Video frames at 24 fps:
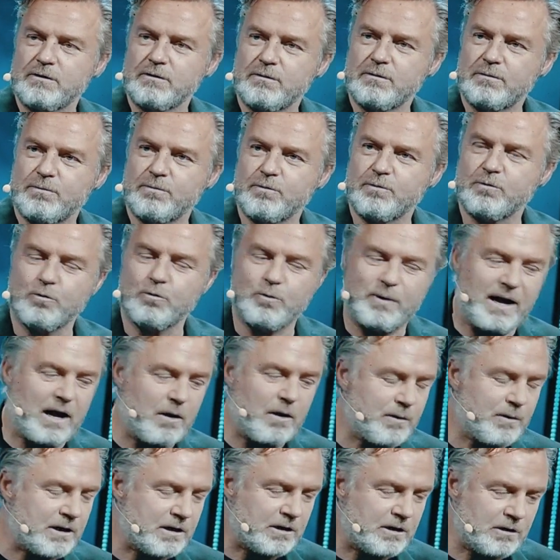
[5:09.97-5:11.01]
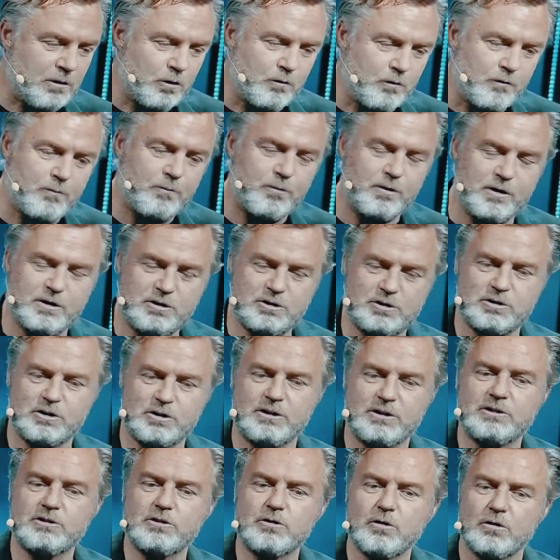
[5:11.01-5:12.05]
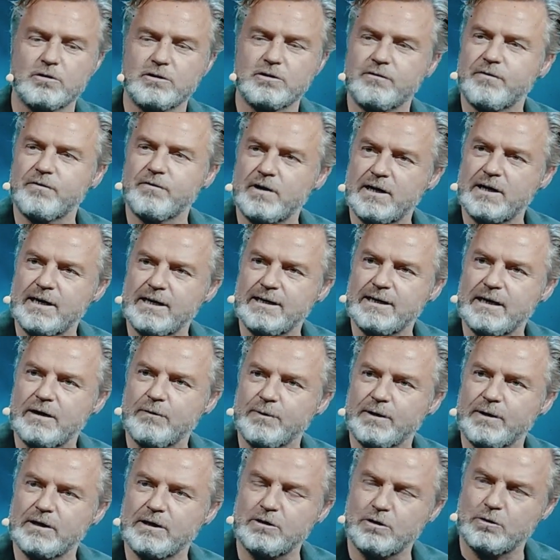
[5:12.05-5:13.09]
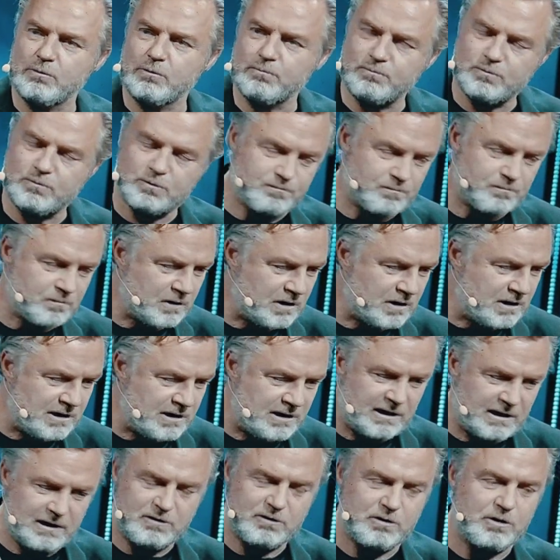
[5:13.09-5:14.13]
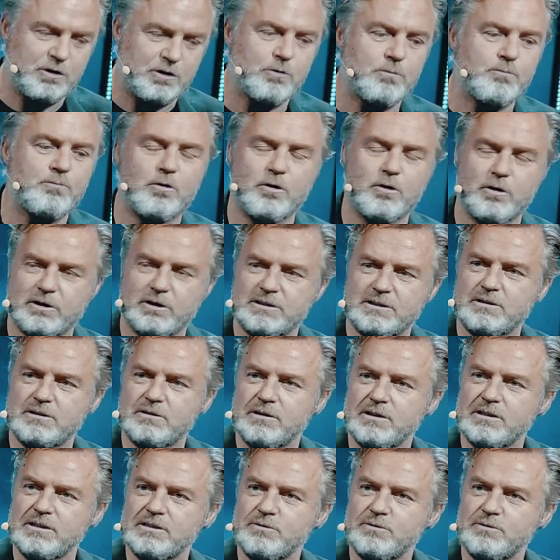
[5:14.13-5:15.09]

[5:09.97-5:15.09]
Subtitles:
through the way how we can overbridge the digital divide, how we can get new products into these